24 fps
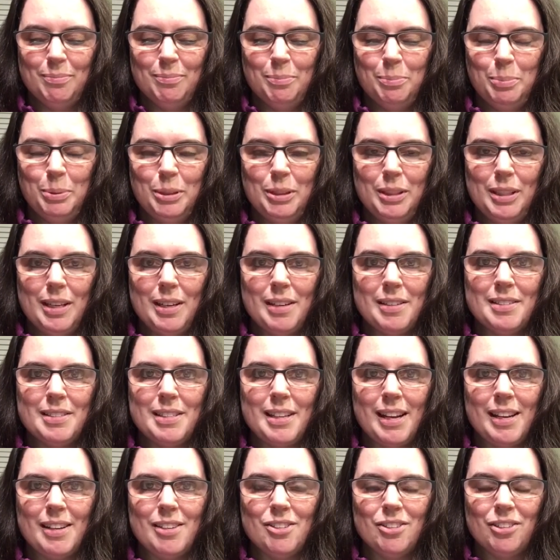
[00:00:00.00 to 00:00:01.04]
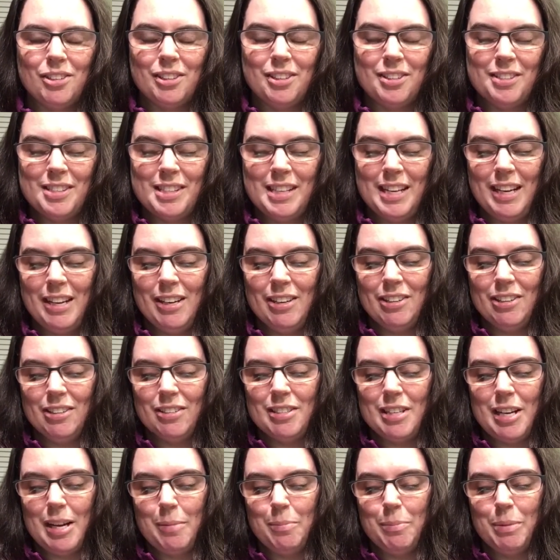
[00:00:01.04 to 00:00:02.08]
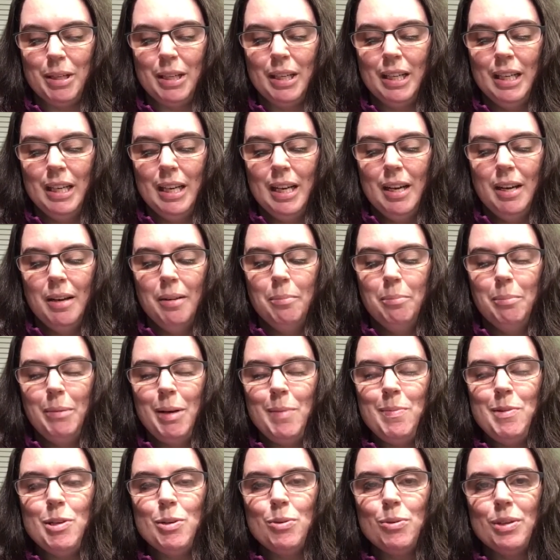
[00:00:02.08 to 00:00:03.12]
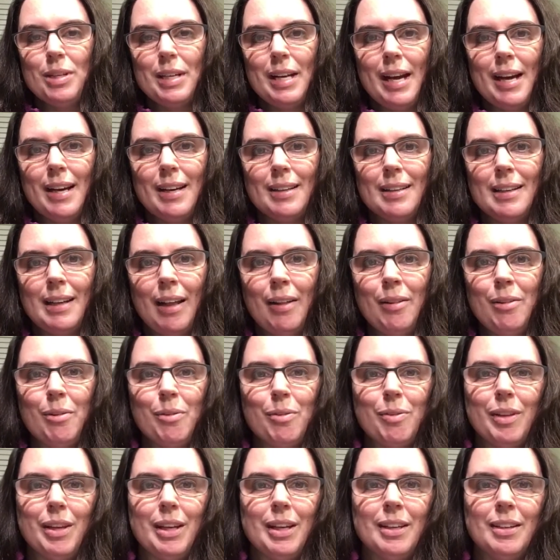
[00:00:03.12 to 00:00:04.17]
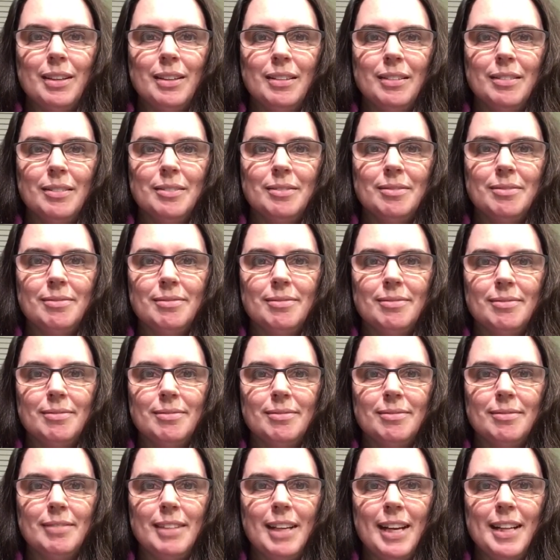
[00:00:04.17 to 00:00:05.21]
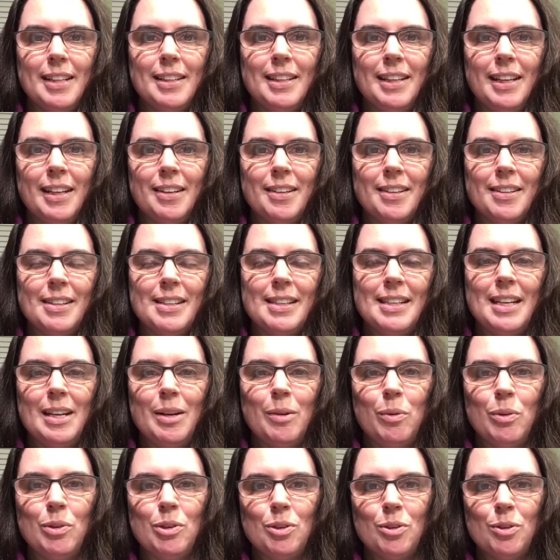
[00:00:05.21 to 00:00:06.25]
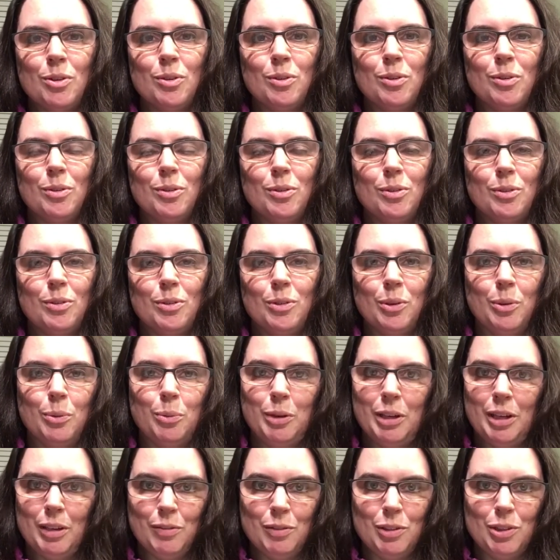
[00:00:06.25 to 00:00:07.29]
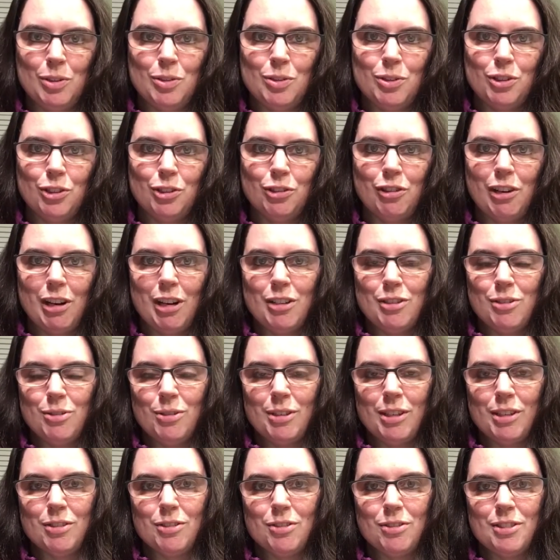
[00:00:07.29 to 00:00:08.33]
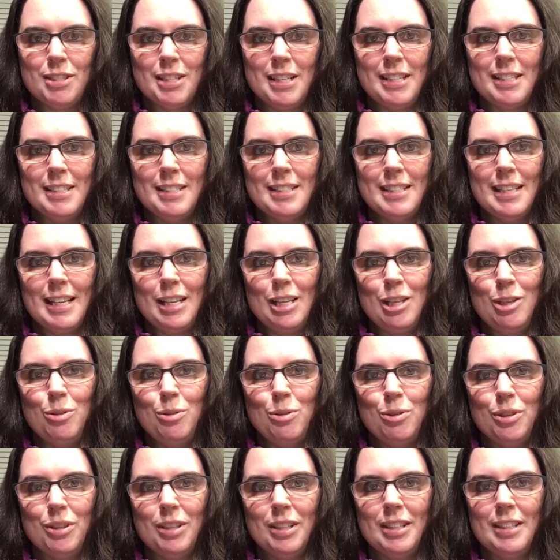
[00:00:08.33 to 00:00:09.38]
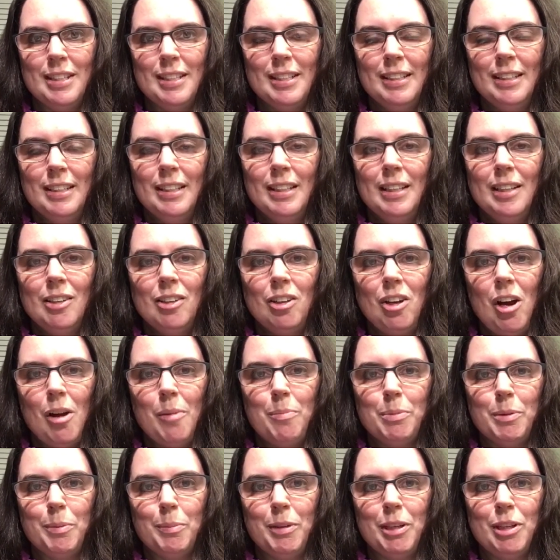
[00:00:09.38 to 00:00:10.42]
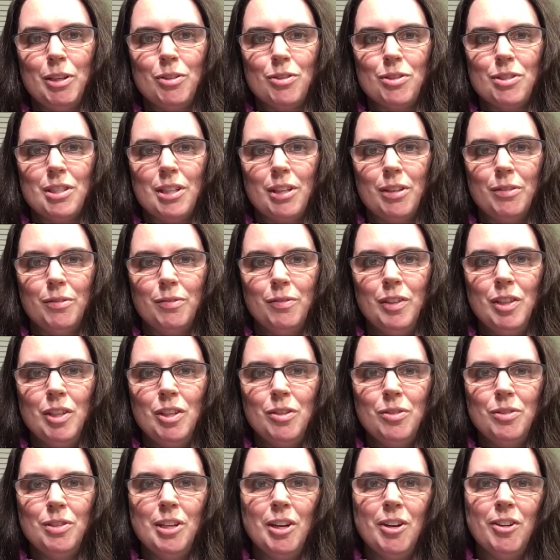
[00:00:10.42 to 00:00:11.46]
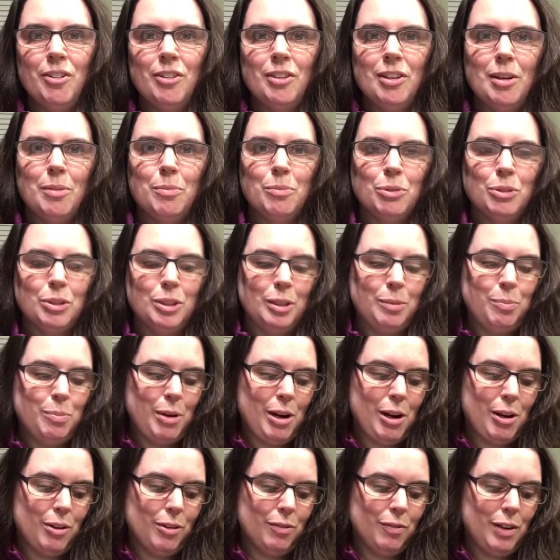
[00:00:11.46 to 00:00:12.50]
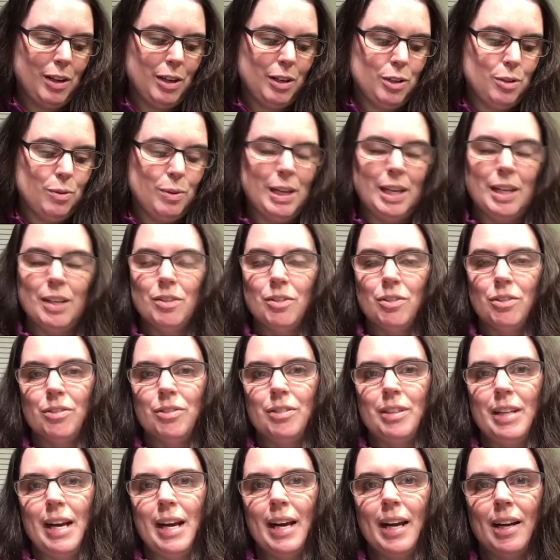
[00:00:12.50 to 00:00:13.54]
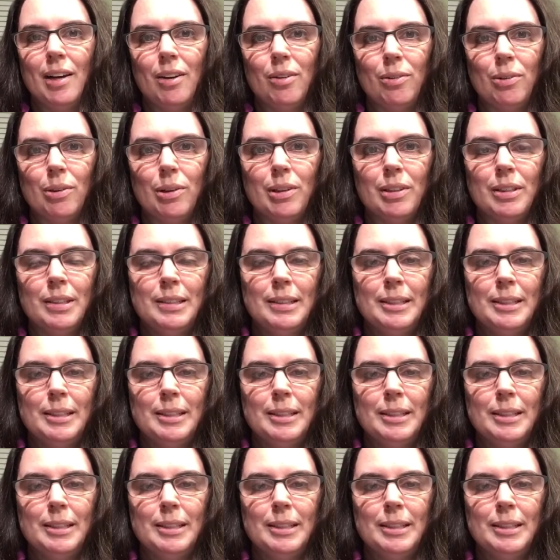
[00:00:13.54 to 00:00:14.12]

put that aside during this chaotic time, but maybe you could add another thing at the end of the day when you're, or whenever you do your gratitude exercise, that you could compliment yourself. You know, Carolyn, I'm really proud of how you handled that, or